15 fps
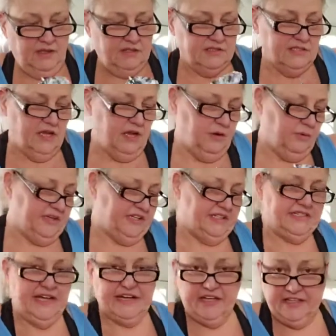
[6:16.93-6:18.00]
So we're going
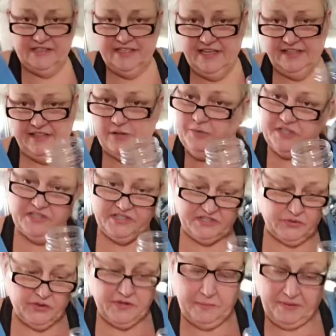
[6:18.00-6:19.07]
to take our container that we're going to
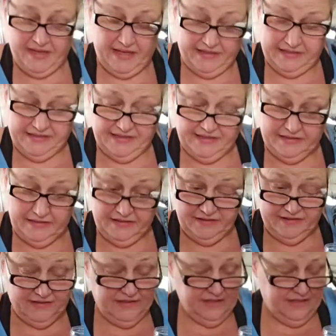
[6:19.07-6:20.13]
store the paint in.
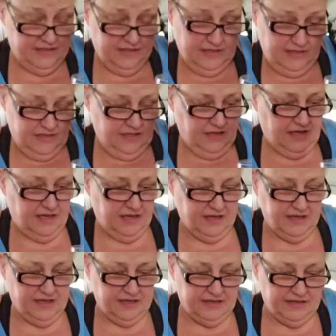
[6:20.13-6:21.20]

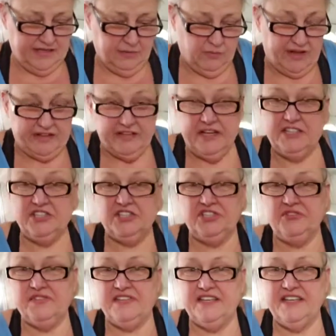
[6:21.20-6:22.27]
And why don't I just
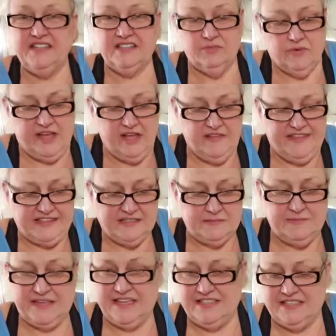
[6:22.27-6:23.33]
use this? Well, this is
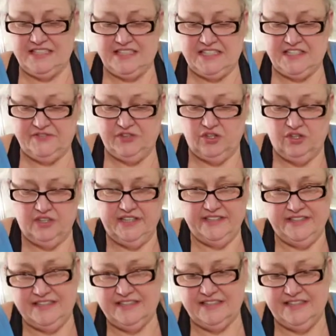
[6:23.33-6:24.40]
because this is full
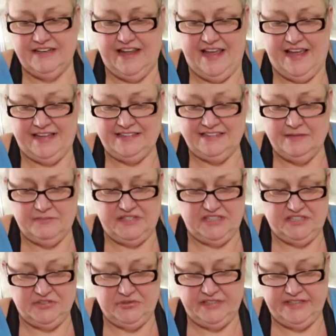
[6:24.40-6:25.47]
and this is going to add something
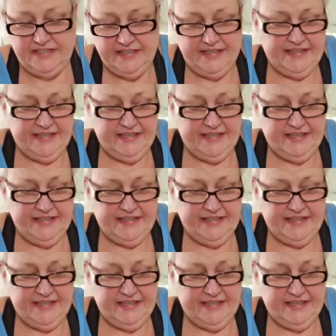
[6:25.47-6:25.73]
to it.